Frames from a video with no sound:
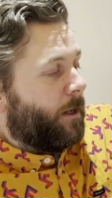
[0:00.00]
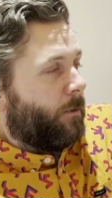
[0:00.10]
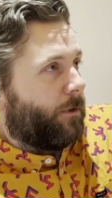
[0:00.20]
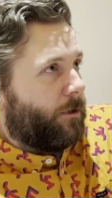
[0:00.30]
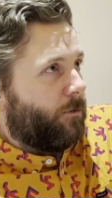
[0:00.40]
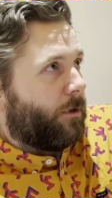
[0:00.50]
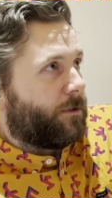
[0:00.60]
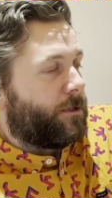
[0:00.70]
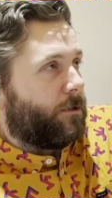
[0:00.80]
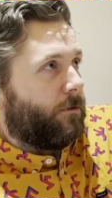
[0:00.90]
What you want
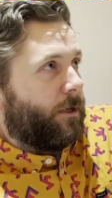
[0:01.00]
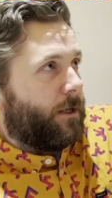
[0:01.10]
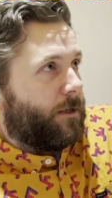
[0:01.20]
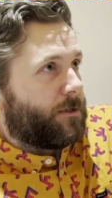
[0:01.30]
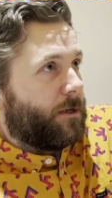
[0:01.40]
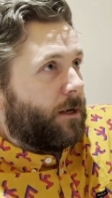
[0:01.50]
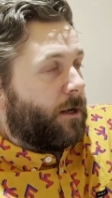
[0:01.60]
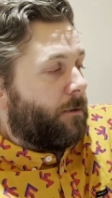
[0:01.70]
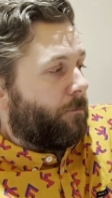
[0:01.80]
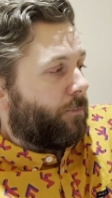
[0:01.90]
to do is
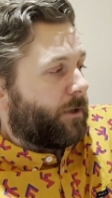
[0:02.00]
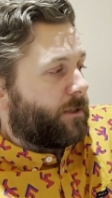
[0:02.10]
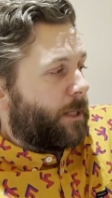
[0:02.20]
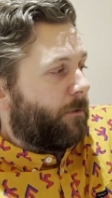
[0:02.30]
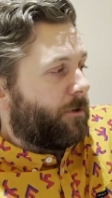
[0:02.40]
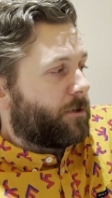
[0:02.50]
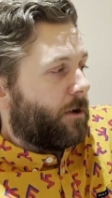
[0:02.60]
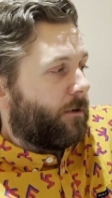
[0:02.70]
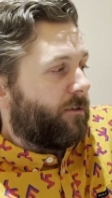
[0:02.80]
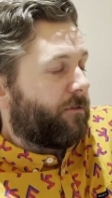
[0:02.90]
bring the tip of your
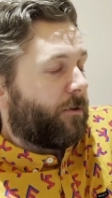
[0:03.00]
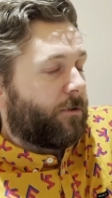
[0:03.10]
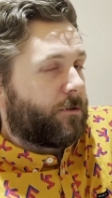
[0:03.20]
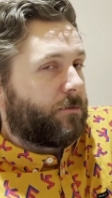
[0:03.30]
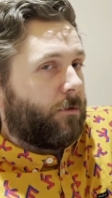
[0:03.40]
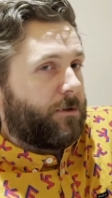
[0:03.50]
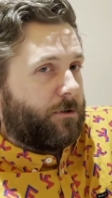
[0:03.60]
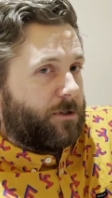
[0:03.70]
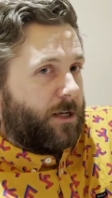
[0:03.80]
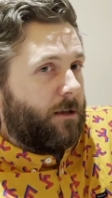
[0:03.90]
tongue further towards
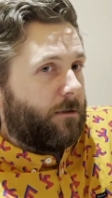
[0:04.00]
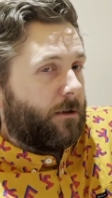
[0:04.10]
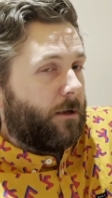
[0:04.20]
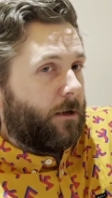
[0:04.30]
your teeth,